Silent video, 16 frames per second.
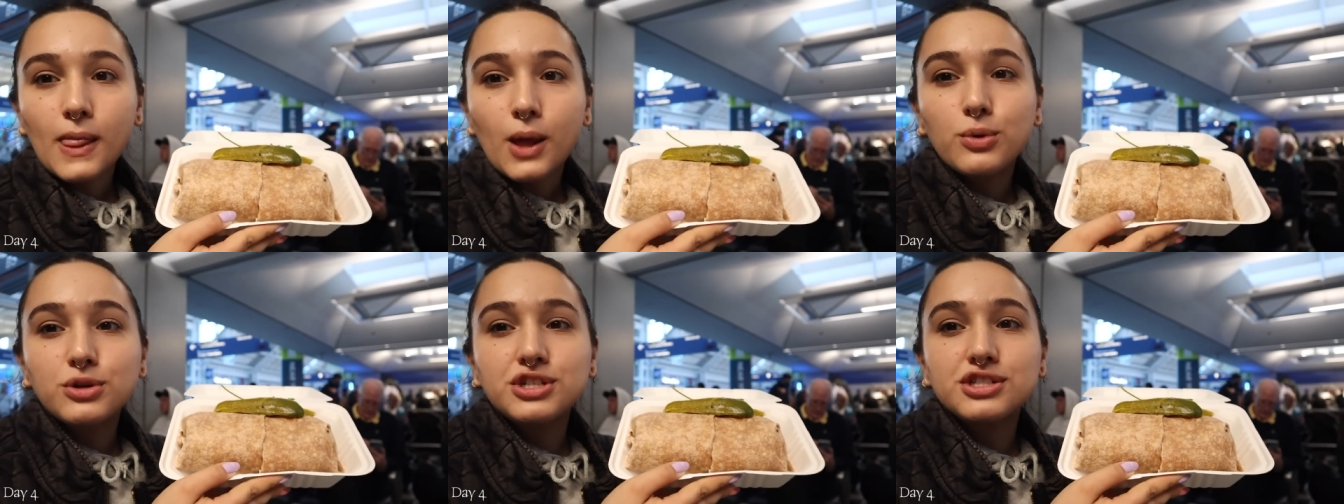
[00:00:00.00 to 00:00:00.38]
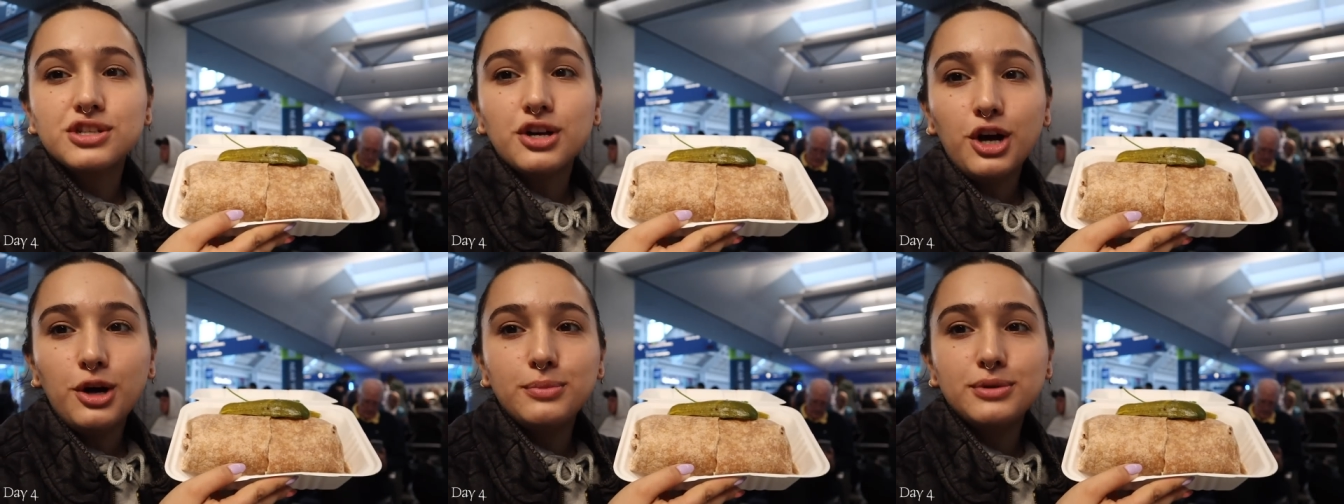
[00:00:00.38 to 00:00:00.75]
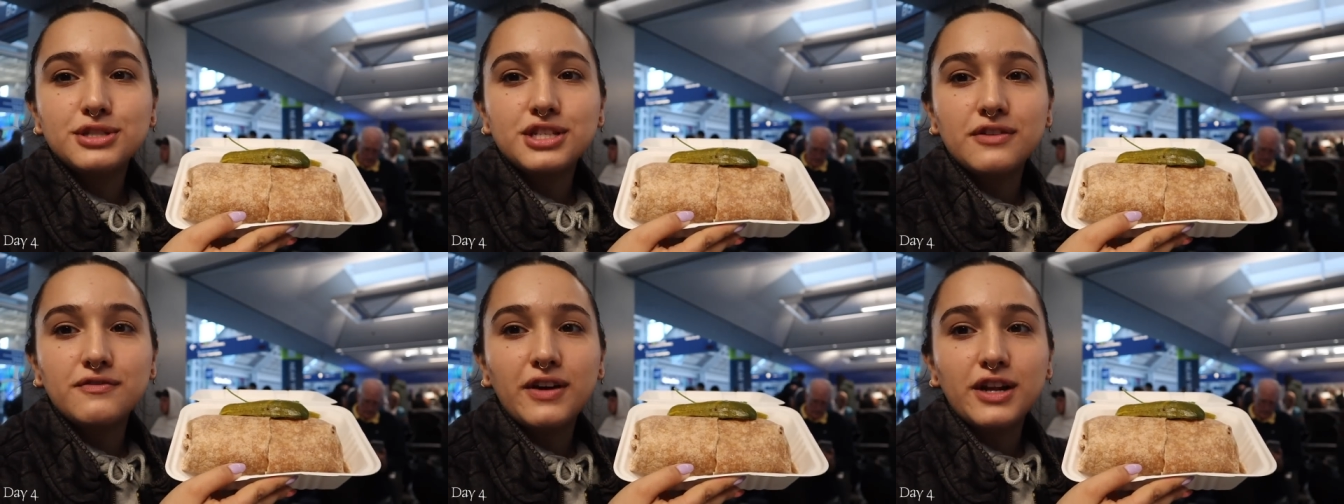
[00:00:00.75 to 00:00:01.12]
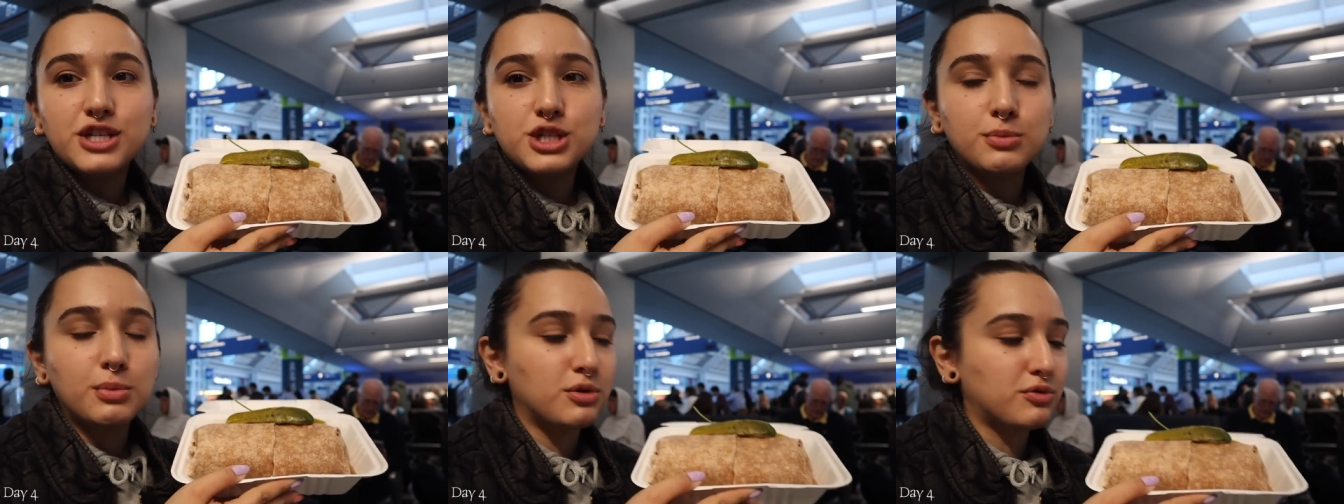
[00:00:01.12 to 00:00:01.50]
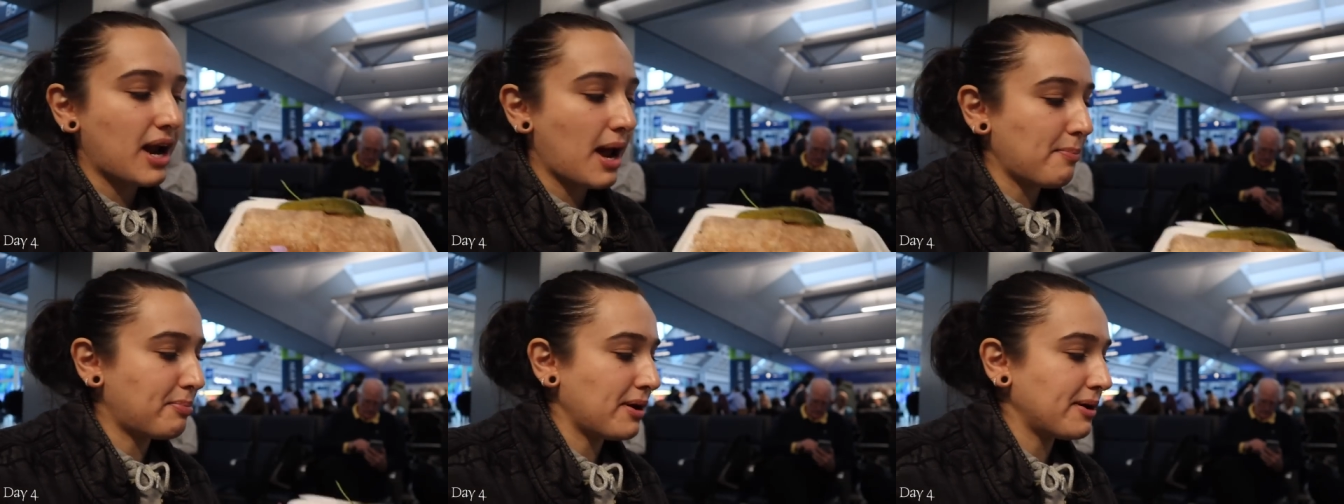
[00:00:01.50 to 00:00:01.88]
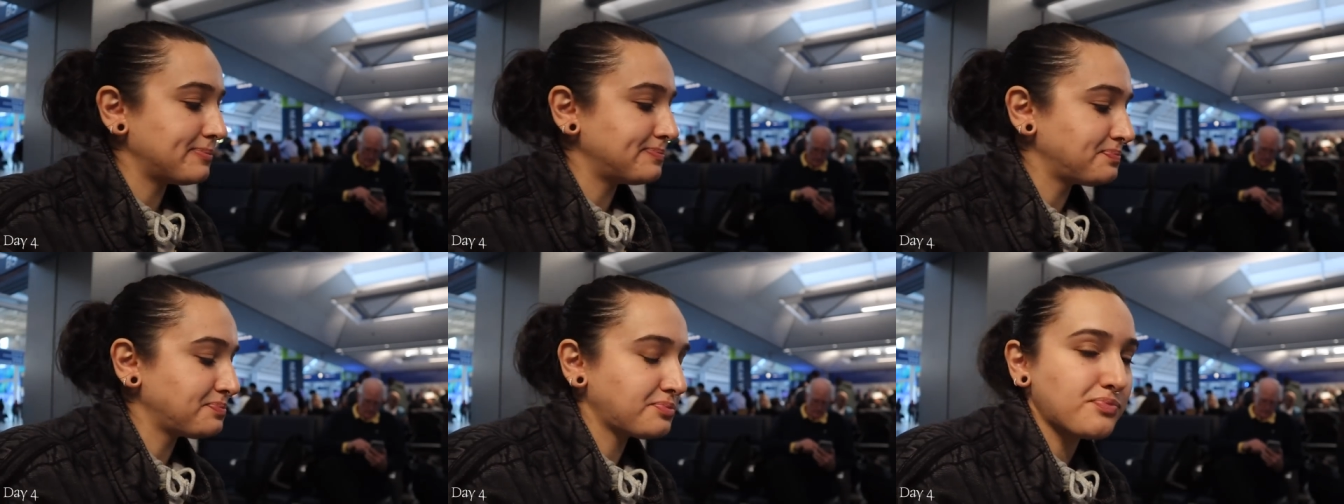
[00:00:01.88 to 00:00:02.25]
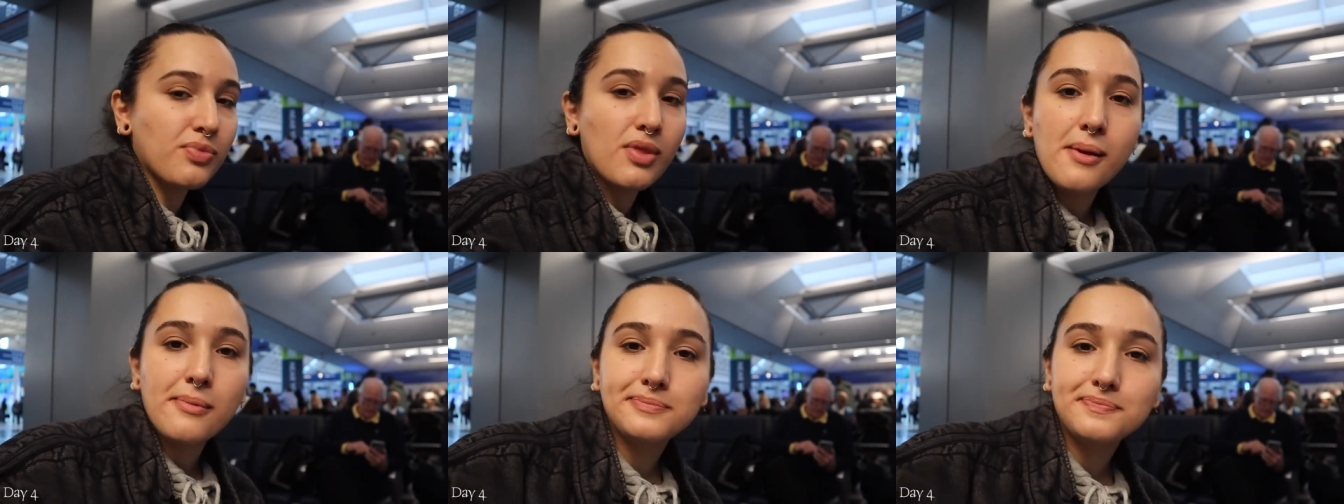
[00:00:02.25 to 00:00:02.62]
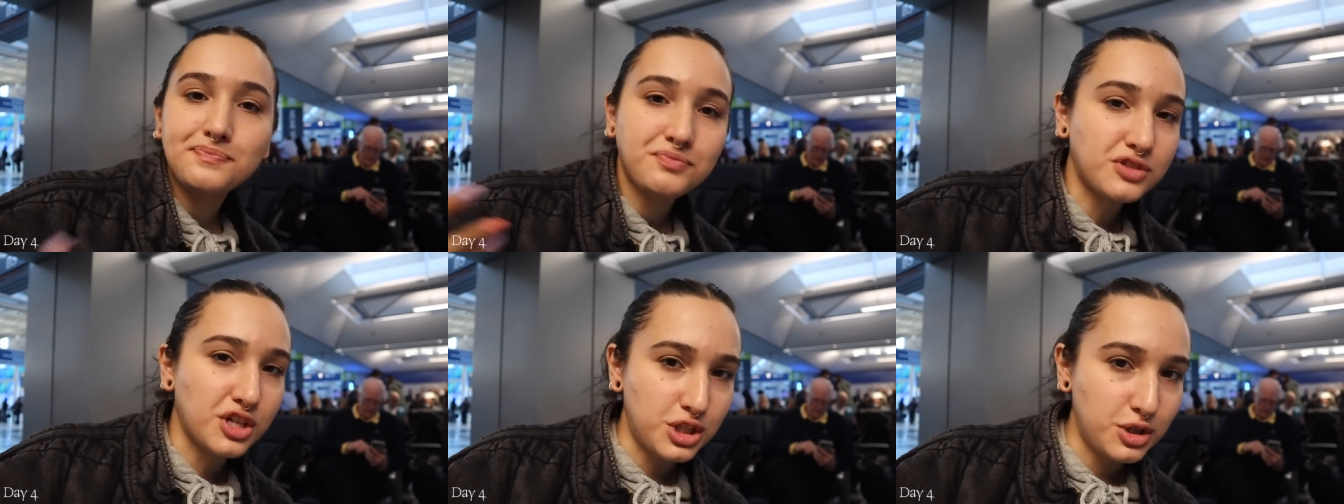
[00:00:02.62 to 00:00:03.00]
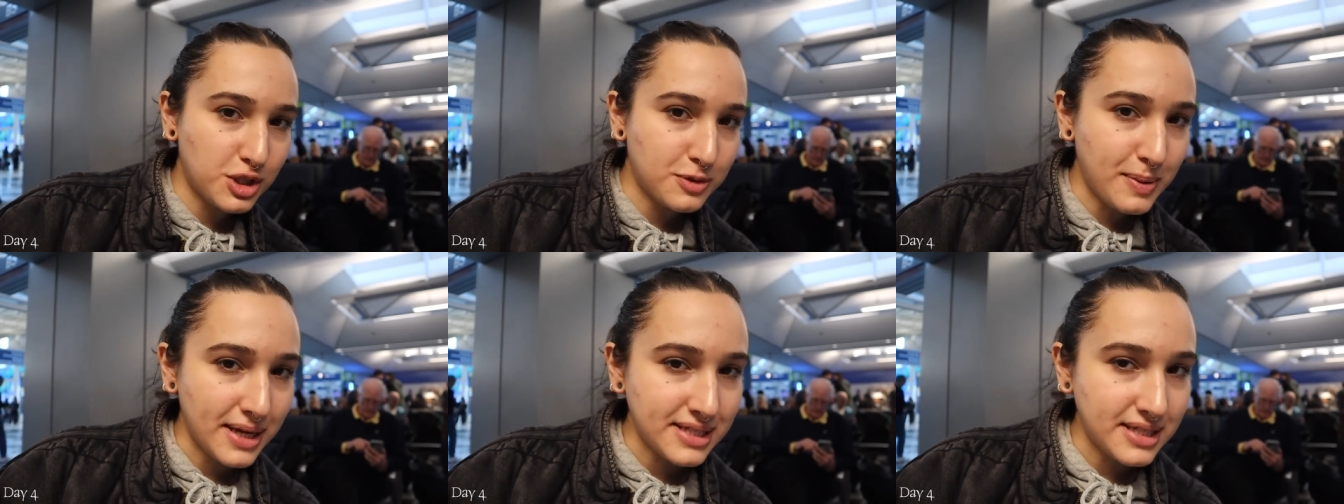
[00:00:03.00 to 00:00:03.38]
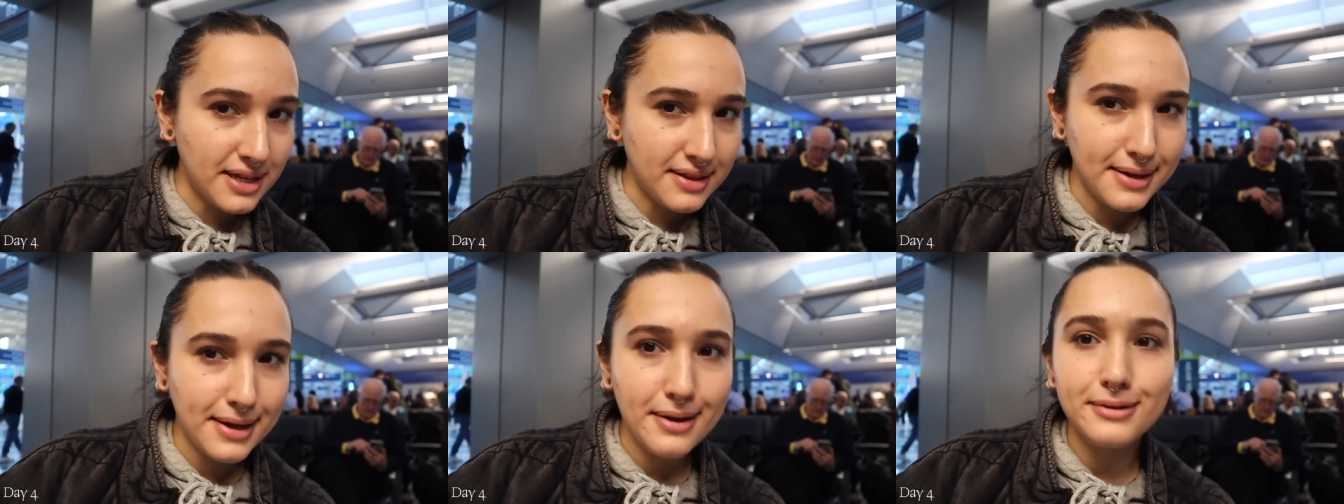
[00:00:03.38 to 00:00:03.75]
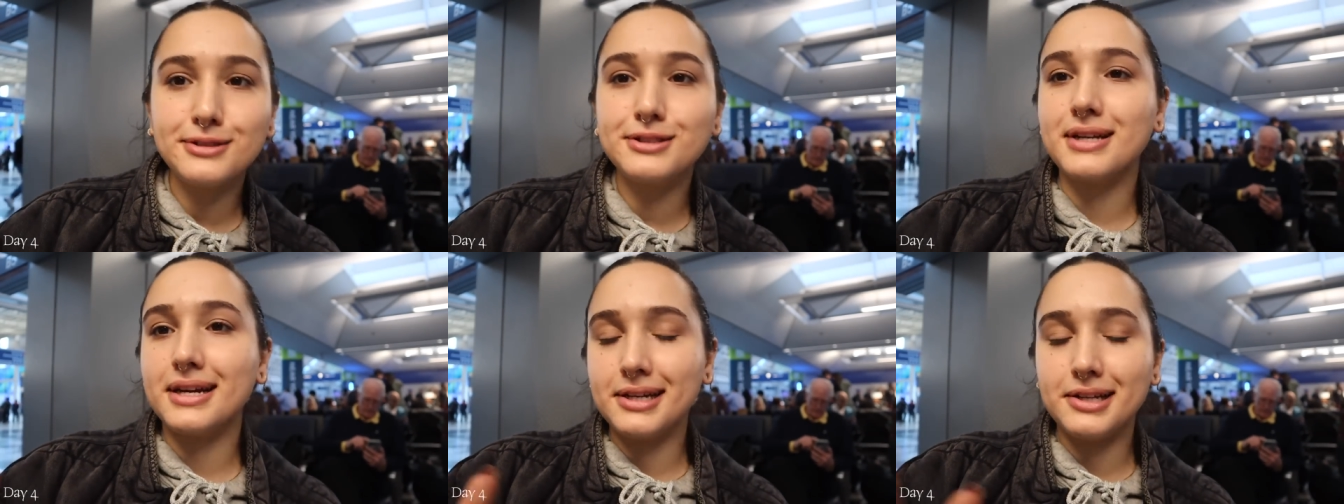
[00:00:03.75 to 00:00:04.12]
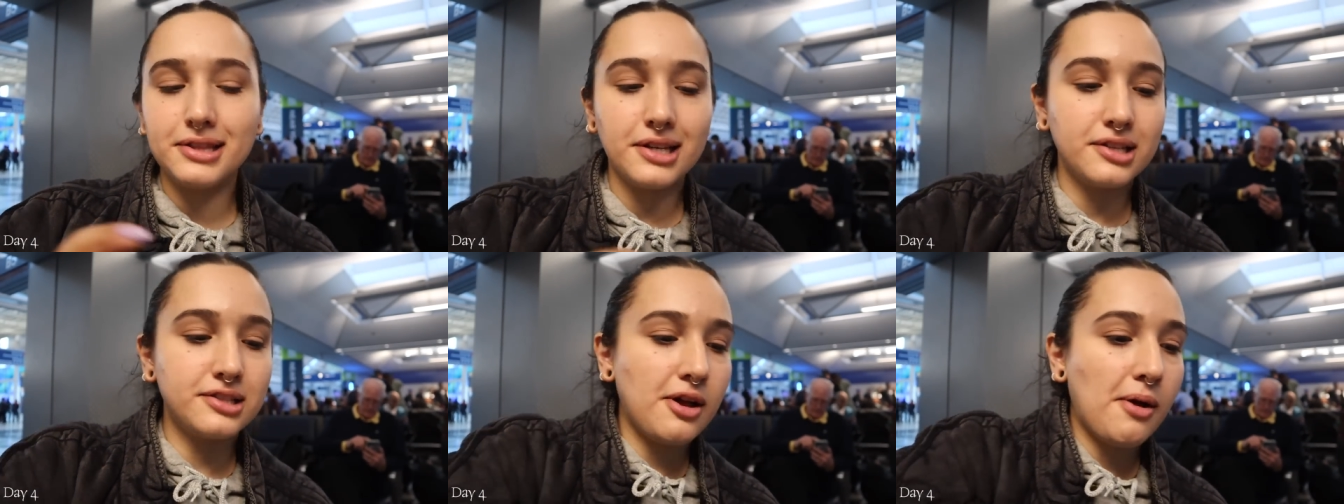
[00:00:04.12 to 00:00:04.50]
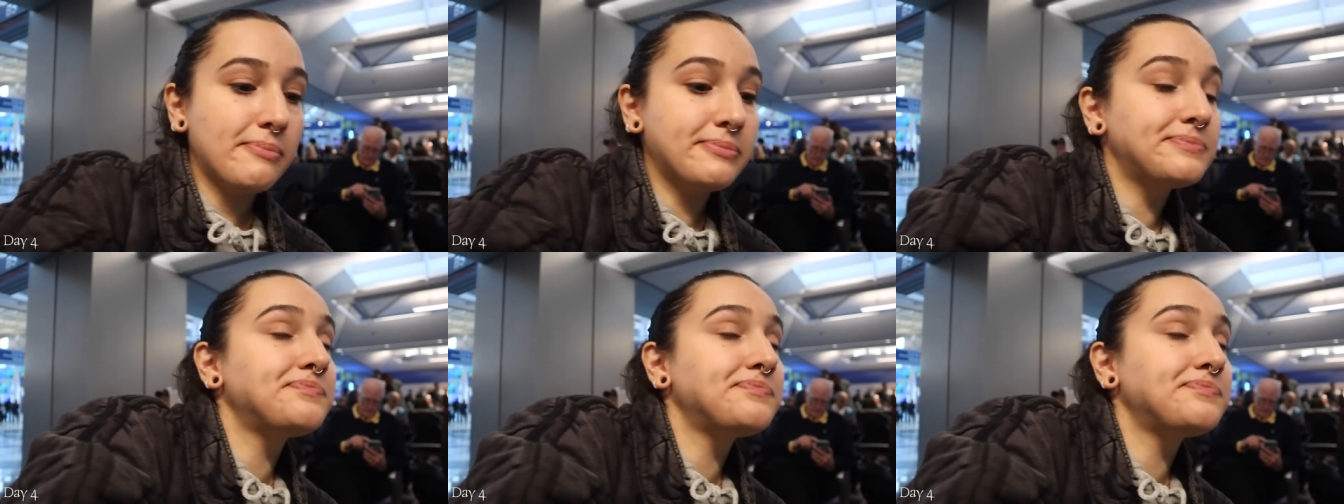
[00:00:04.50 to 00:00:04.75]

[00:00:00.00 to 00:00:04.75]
which is a hummus and vegetable wrap. Did you expect anything else? I didn't think so.